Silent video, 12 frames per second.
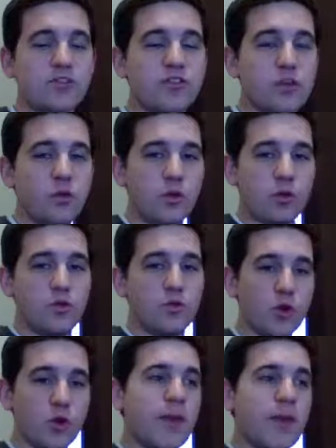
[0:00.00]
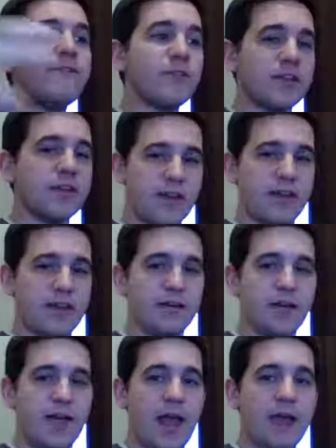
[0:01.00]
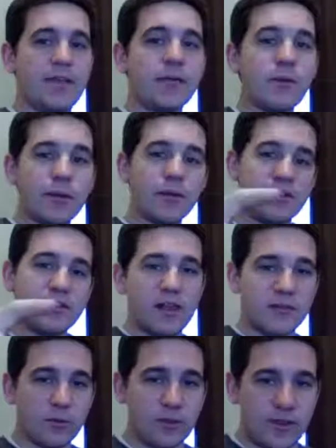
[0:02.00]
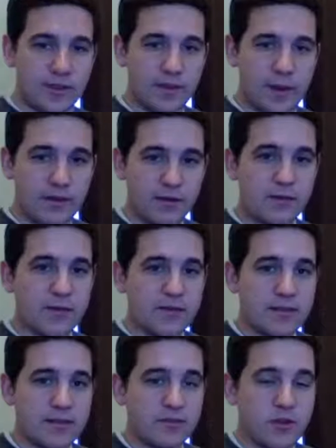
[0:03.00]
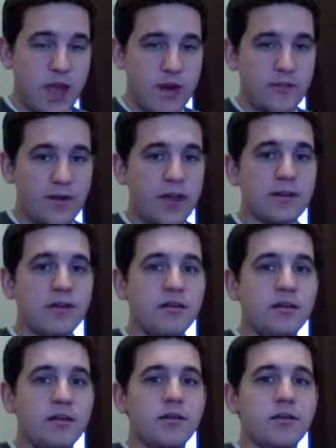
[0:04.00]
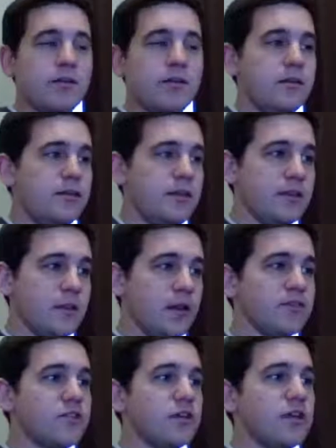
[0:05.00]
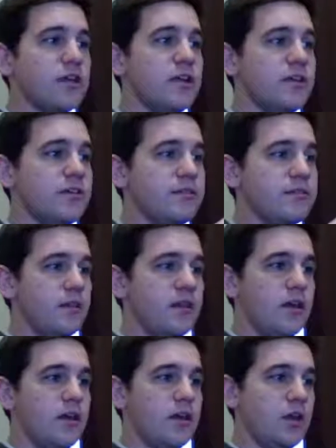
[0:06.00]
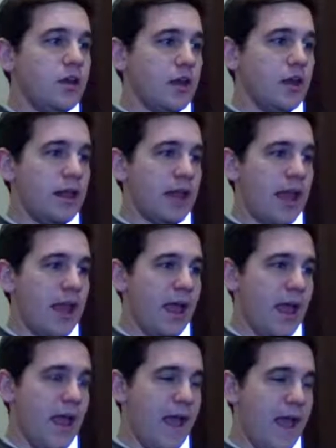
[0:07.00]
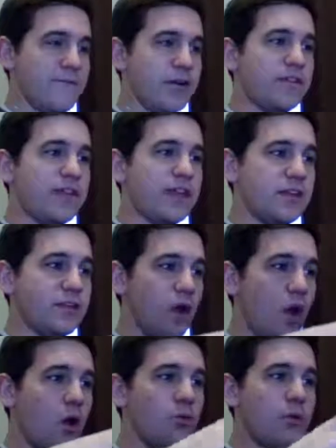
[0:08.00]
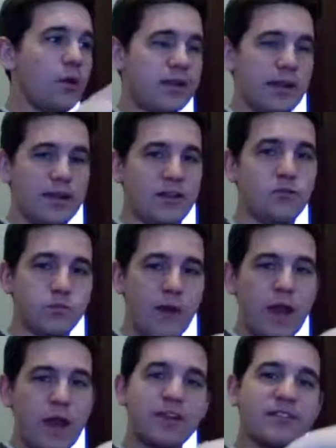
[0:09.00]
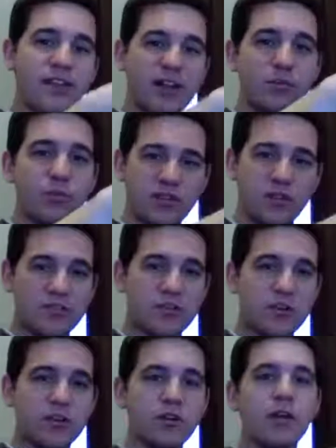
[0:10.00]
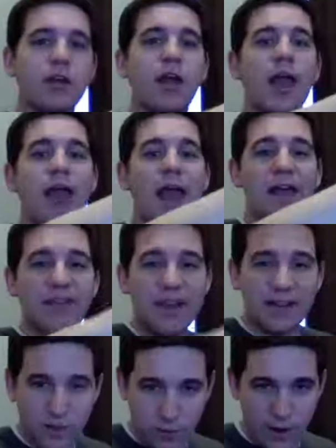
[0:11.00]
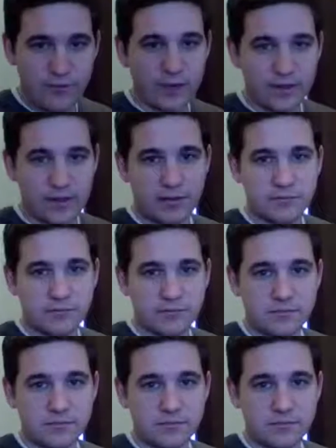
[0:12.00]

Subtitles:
At first, you group everything and then randomly select from within there. That's the stratified. The cluster is like everything is already like you randomly select which cluster and then do everything.